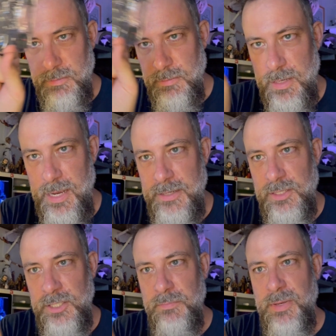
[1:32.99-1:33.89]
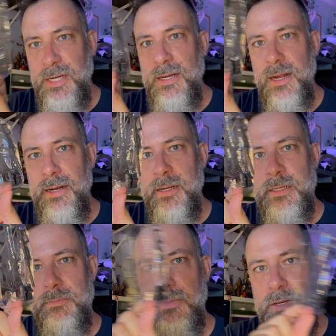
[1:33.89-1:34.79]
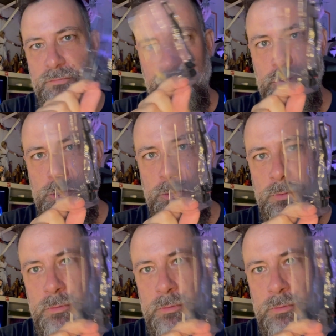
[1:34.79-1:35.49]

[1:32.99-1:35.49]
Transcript: had such a big gun in it, it flew